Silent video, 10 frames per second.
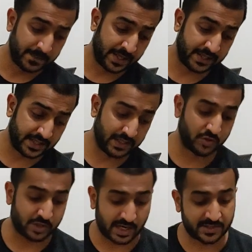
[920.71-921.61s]
And then
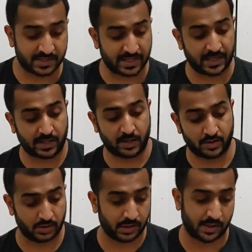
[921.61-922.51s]
you start seeing, you
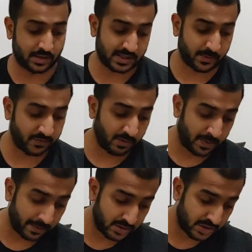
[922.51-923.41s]
know, the some of the
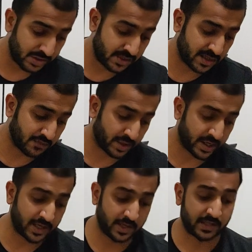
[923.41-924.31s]
blemishes that were
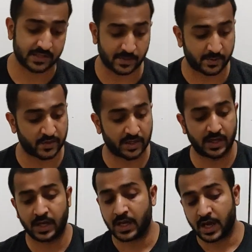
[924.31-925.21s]
hidden and some of the
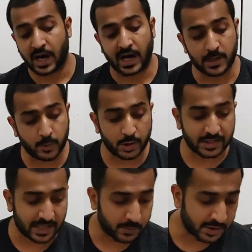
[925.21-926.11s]

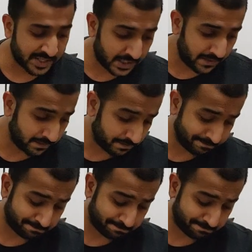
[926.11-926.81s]
heartwood that was hidden.